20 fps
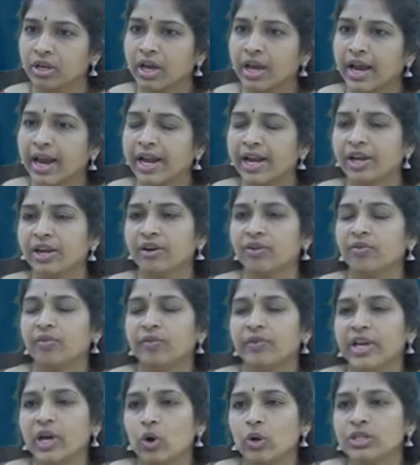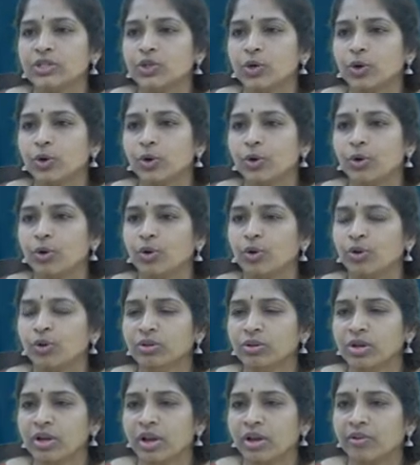And we also
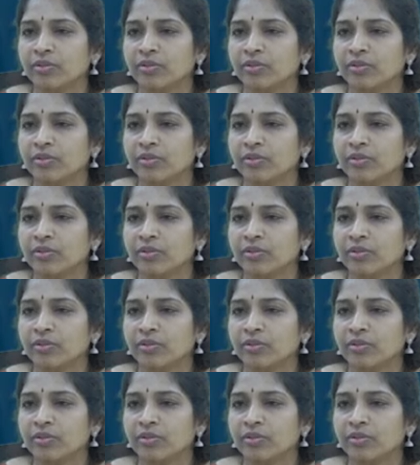know